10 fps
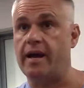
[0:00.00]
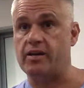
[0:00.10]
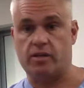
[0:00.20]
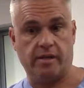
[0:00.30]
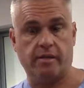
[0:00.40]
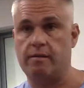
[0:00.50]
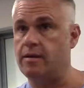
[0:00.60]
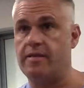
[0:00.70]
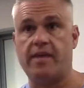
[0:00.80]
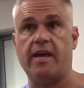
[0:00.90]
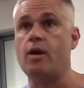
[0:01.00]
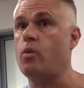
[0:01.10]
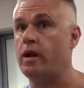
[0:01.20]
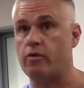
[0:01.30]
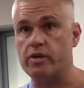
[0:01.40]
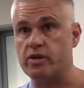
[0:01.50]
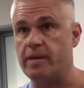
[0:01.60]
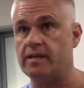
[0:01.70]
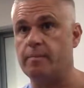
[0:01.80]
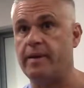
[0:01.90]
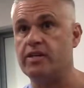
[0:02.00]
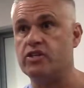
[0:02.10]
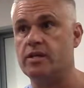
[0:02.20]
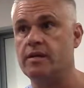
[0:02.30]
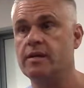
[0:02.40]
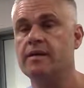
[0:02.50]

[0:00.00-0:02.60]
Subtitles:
actually get the airway or intubate the patient.